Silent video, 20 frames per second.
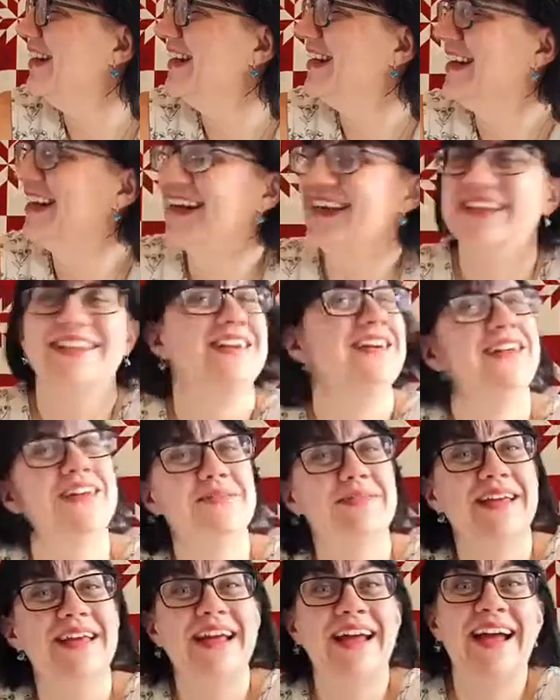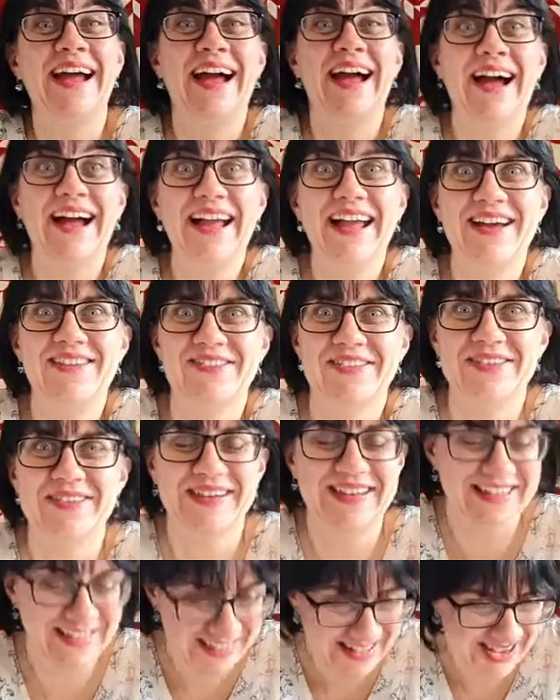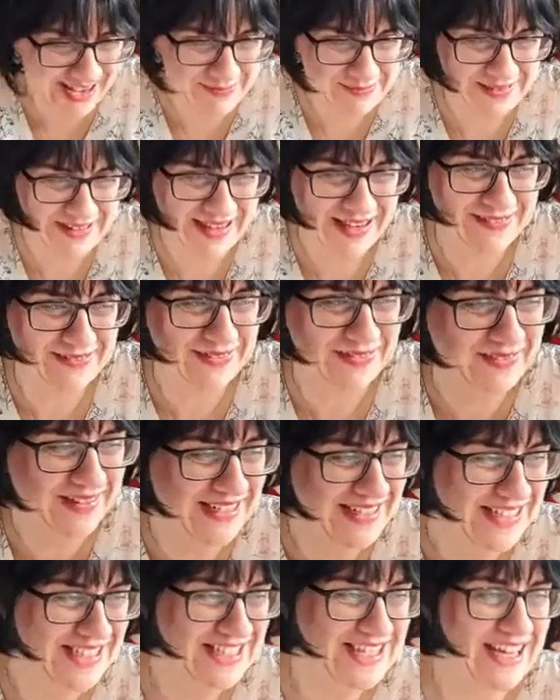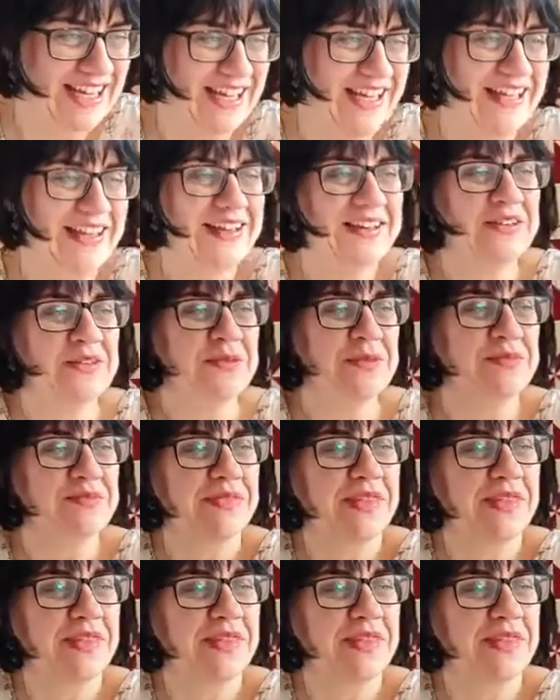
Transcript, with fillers: really glad good. I'm going to be here. Hi, everyone. Happy, happy Wednesday.